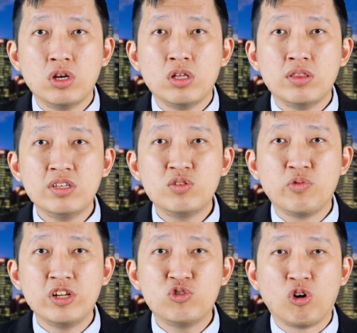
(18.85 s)
These
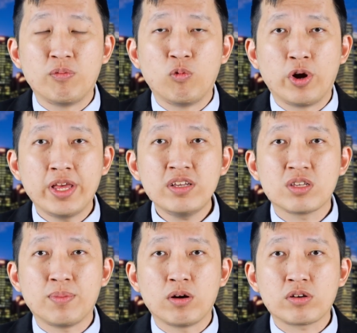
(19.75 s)
range from warnings
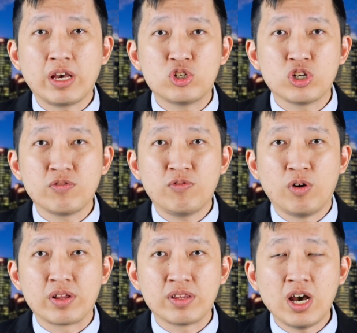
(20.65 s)
about catching
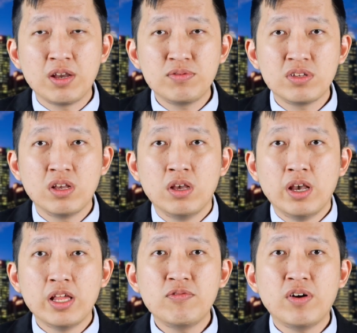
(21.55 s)
falling knives
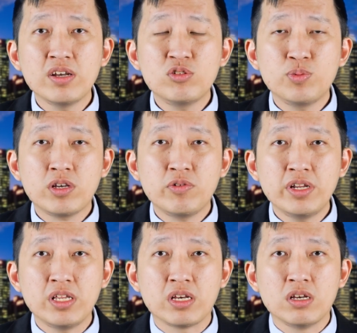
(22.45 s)
and advice to be
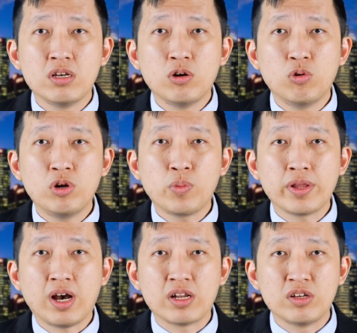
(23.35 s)
greedy only
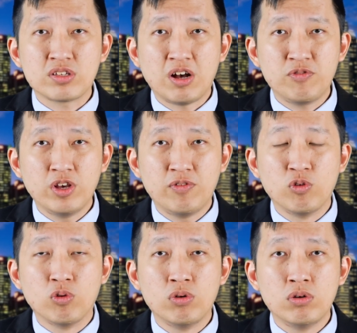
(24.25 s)
when others are
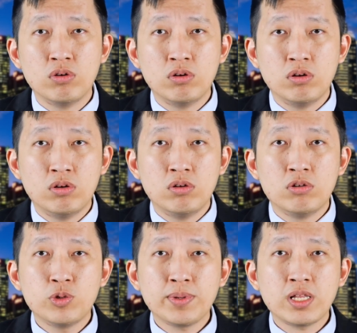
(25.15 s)
fearful.
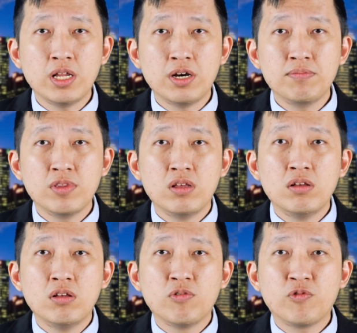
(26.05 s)
To be clear,
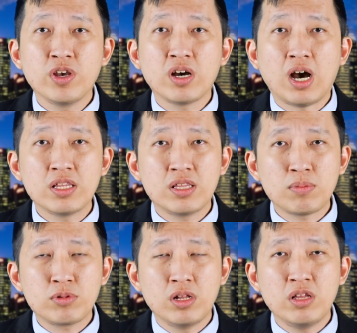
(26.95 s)
fear
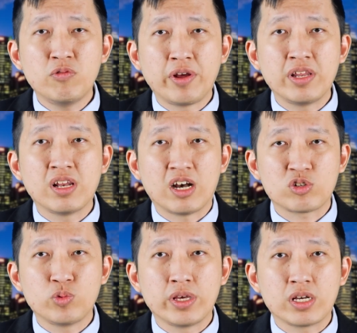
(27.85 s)
undoubtedly reigned
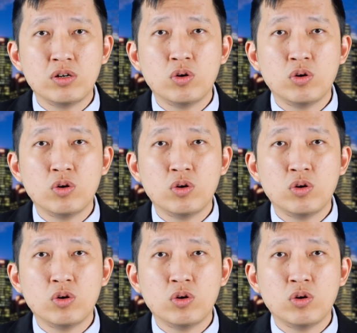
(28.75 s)
last week,